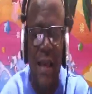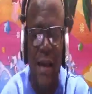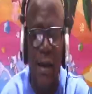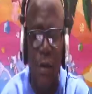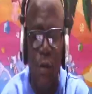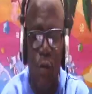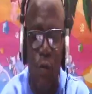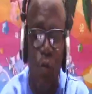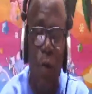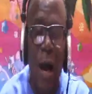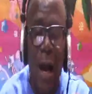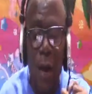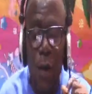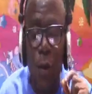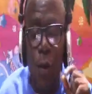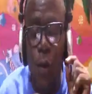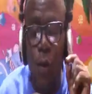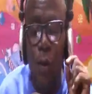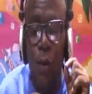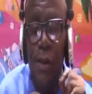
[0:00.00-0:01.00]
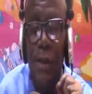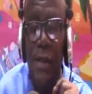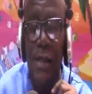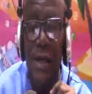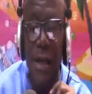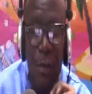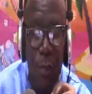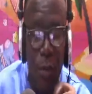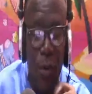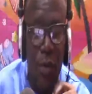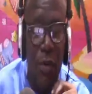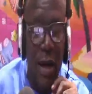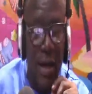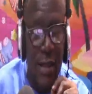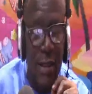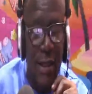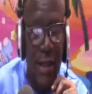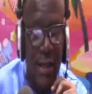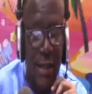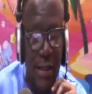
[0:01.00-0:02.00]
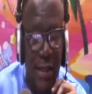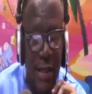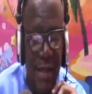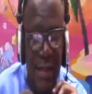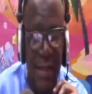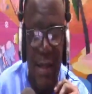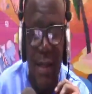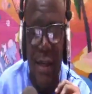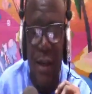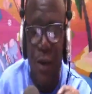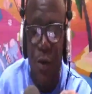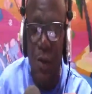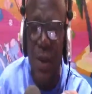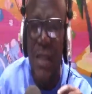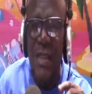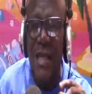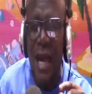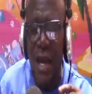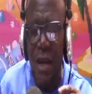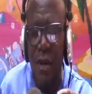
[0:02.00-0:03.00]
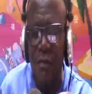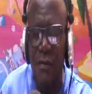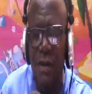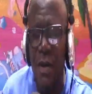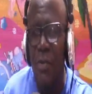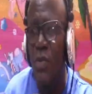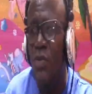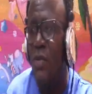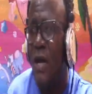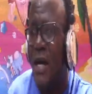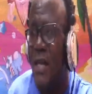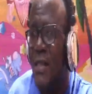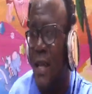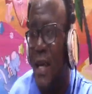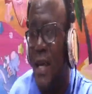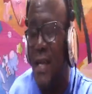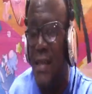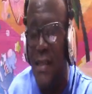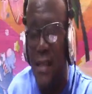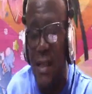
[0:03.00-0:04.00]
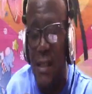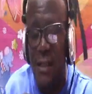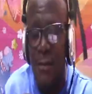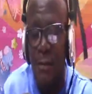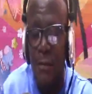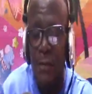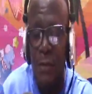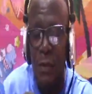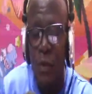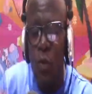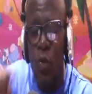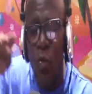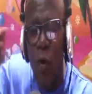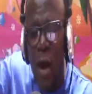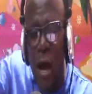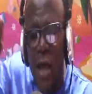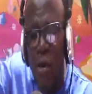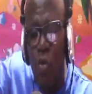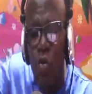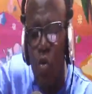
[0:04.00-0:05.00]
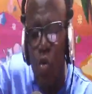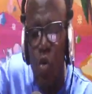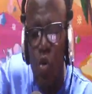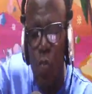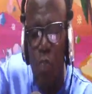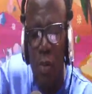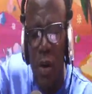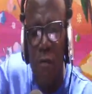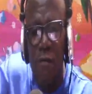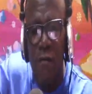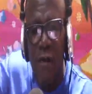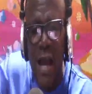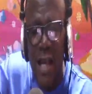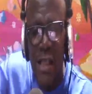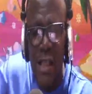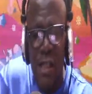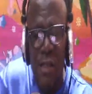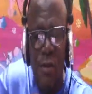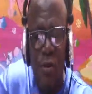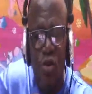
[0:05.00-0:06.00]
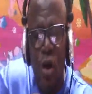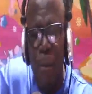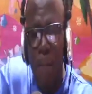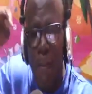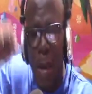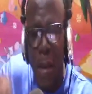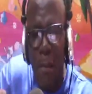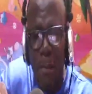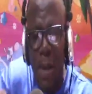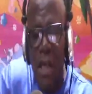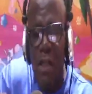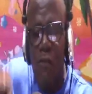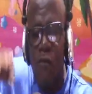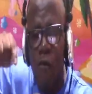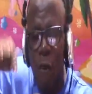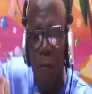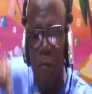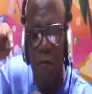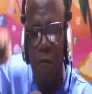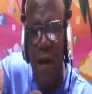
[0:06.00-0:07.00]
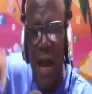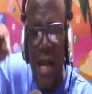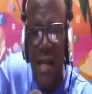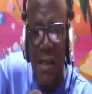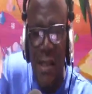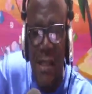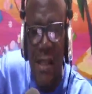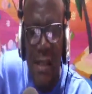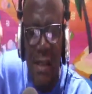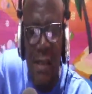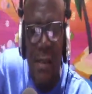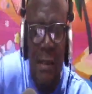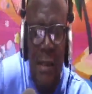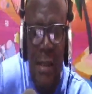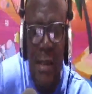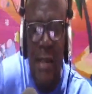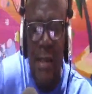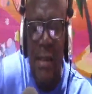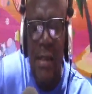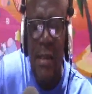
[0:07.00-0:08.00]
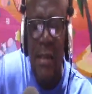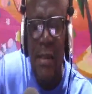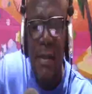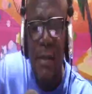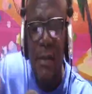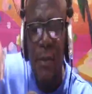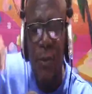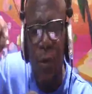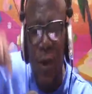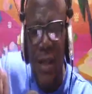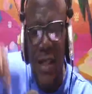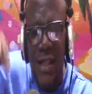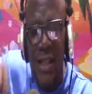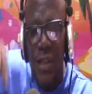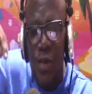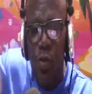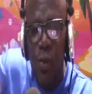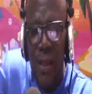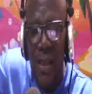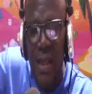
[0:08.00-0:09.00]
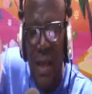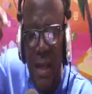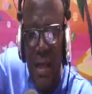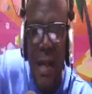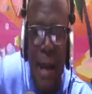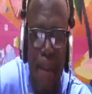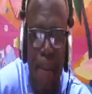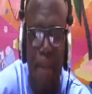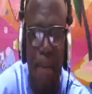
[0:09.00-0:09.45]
Wow, democracy indeed. What kind of democracy is this? Why you will prevent your members from venting what is within them?